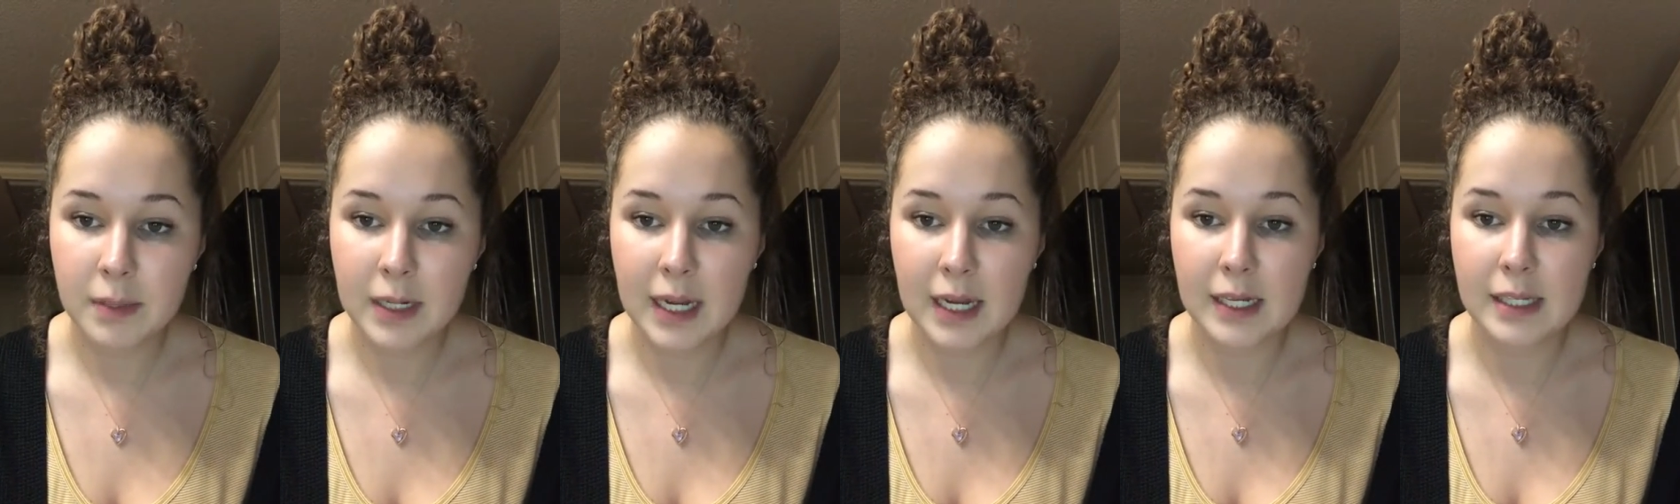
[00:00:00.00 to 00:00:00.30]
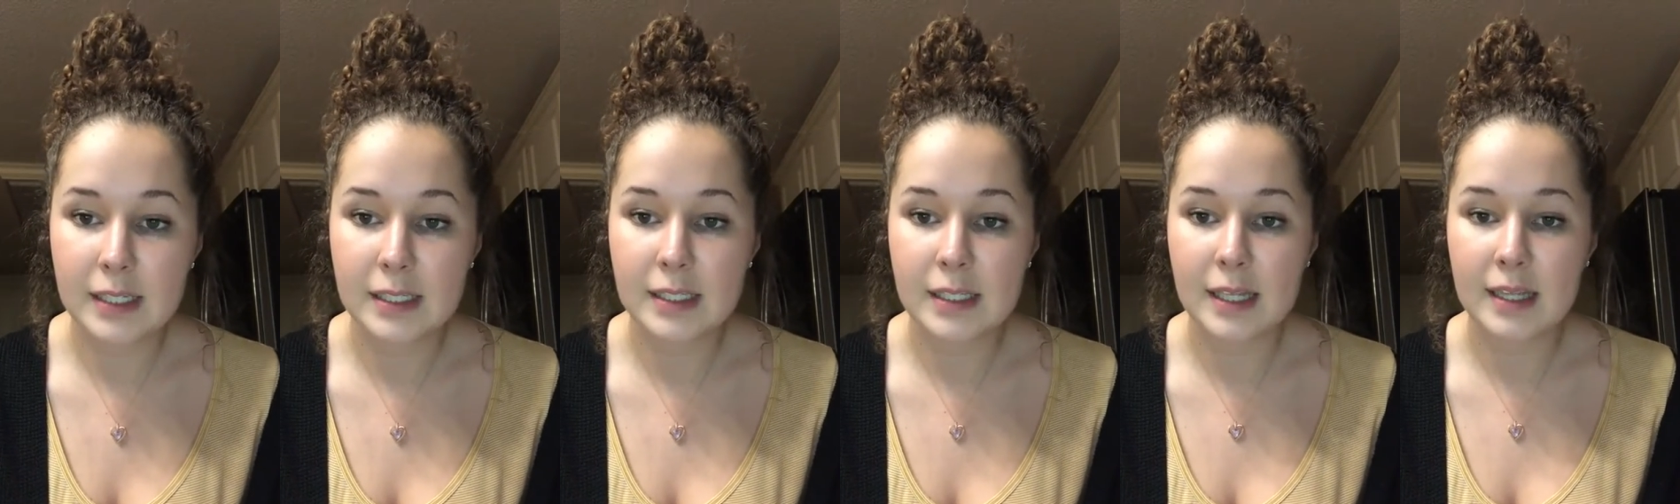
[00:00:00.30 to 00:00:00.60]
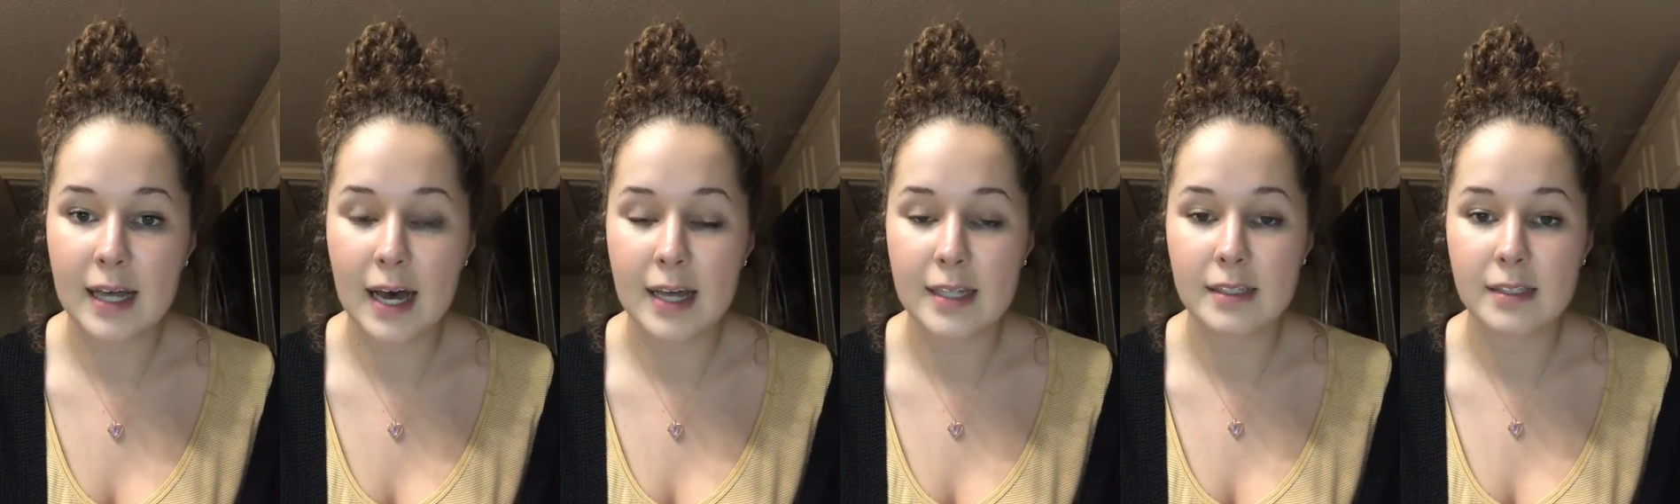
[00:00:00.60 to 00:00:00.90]
because
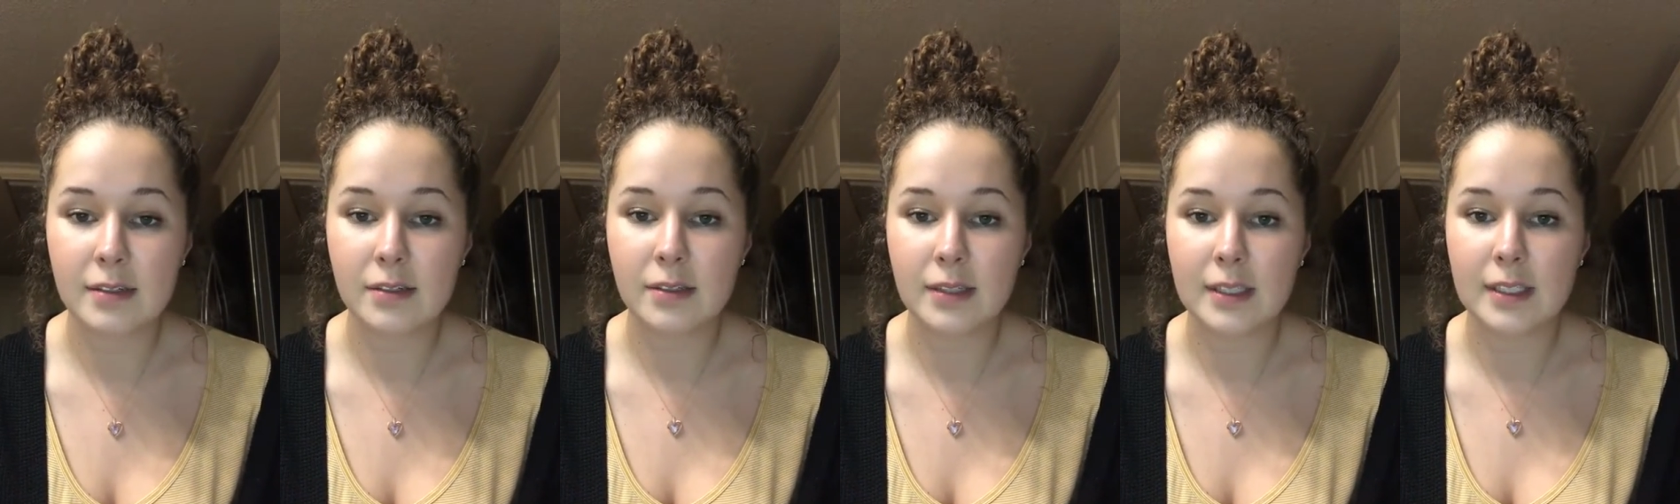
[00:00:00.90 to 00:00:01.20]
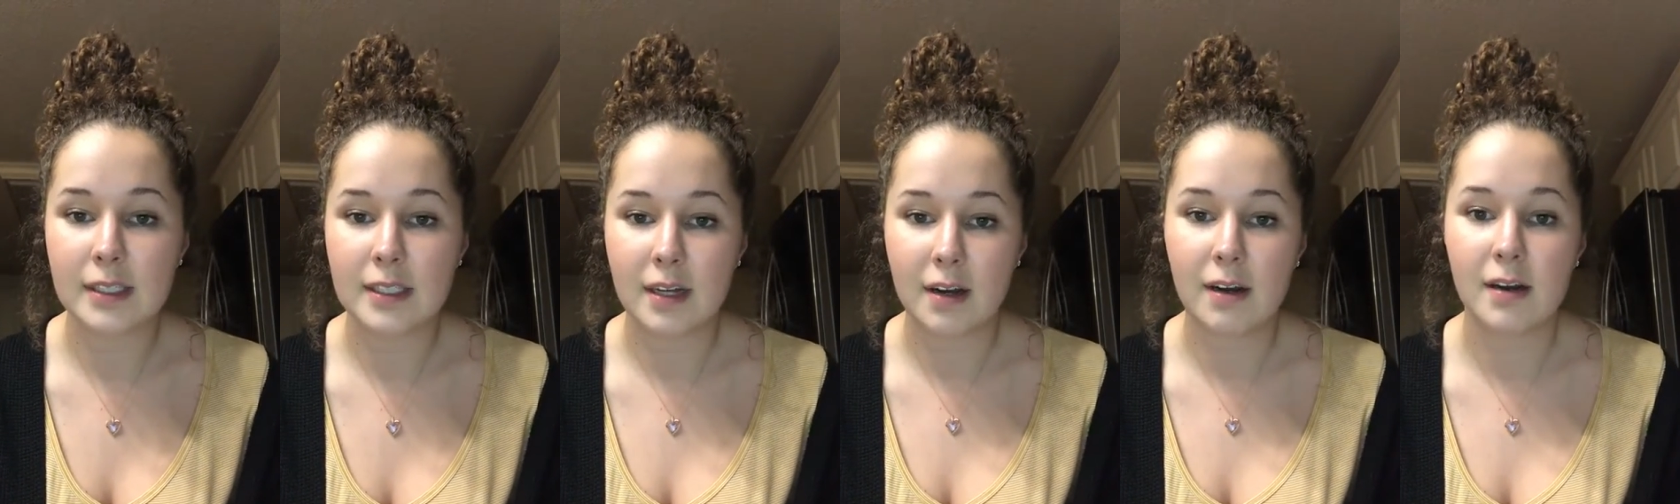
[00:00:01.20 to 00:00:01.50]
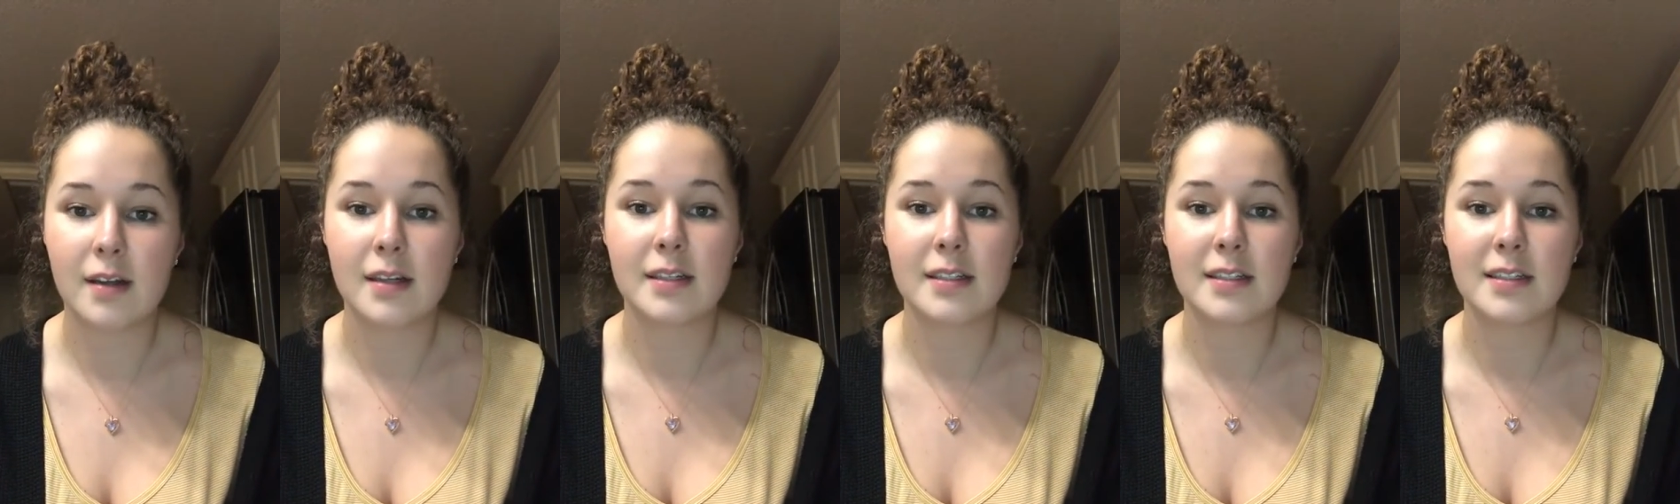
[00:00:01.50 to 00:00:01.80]
that's going to
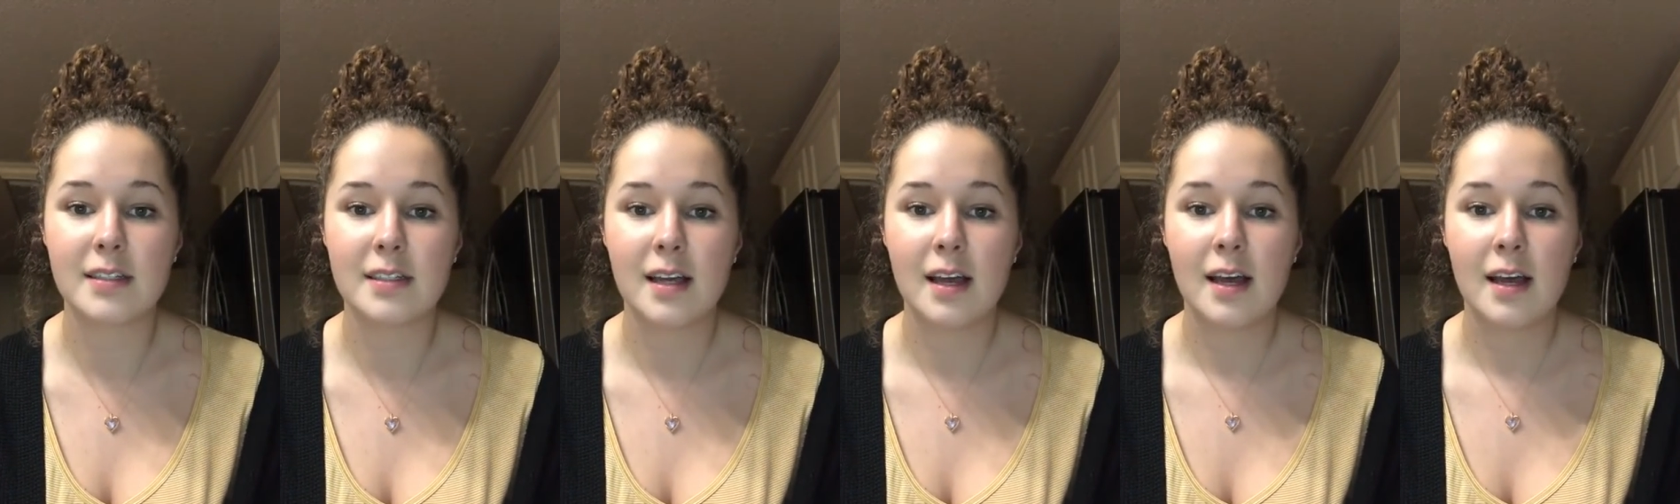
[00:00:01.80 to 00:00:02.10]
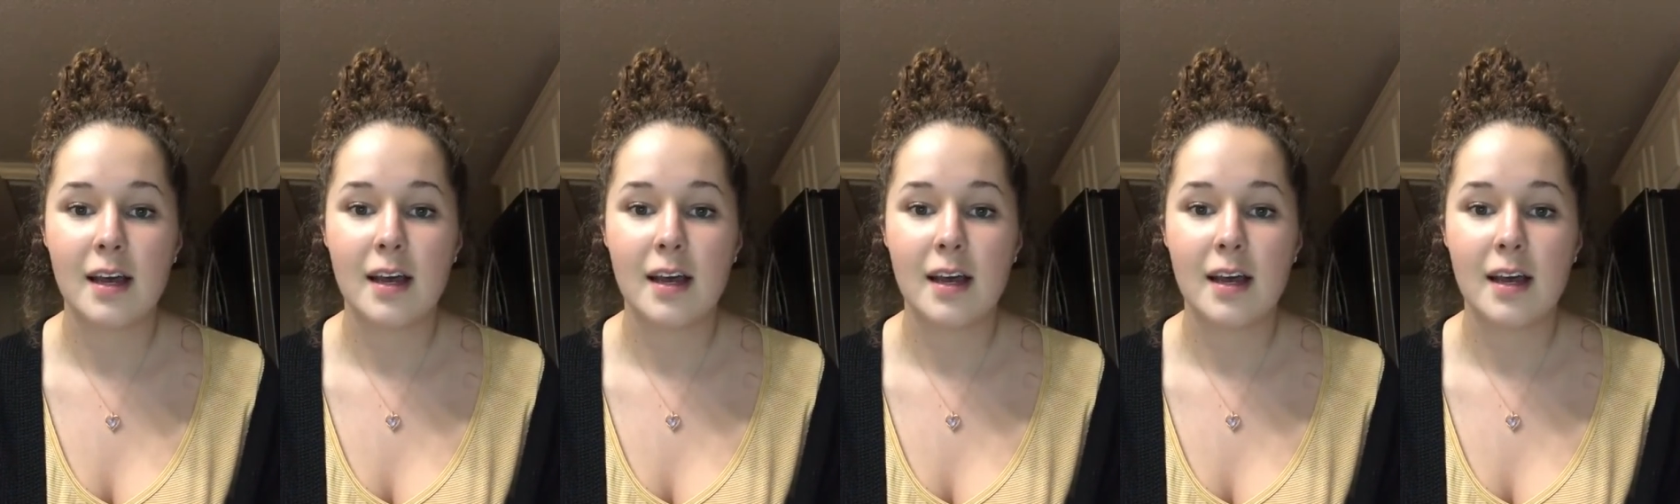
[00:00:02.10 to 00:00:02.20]
cause